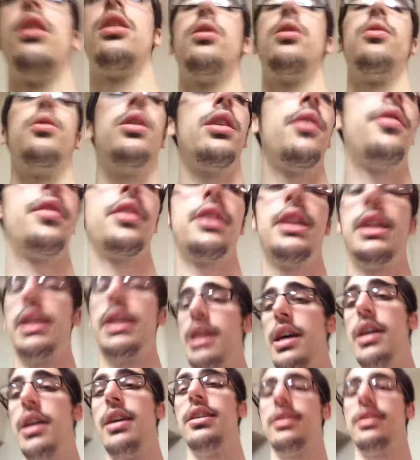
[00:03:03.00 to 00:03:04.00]
whatever
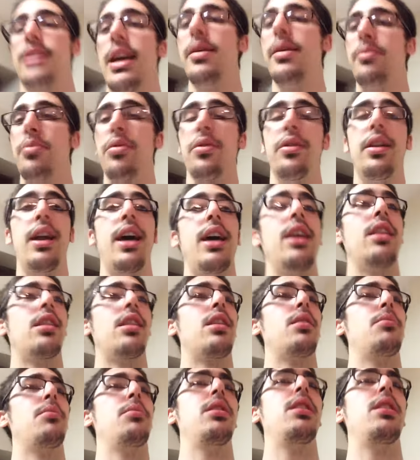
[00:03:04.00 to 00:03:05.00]
today is. April
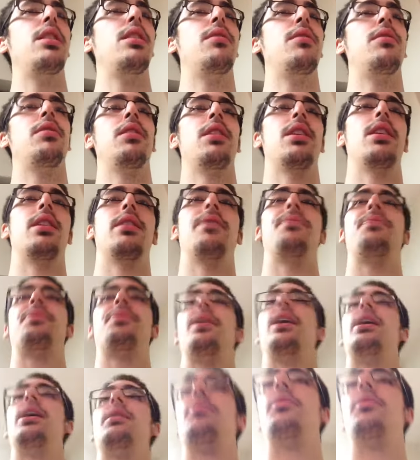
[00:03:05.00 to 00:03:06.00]
9th, I believe. Yeah,
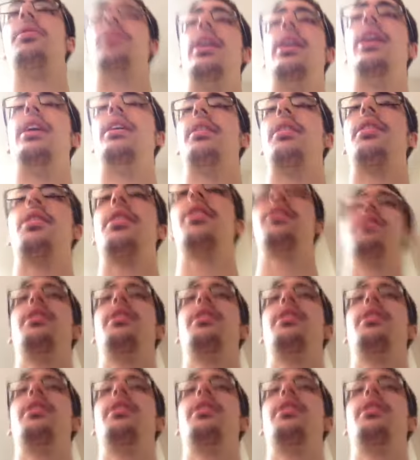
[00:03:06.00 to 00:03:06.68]
April 9th.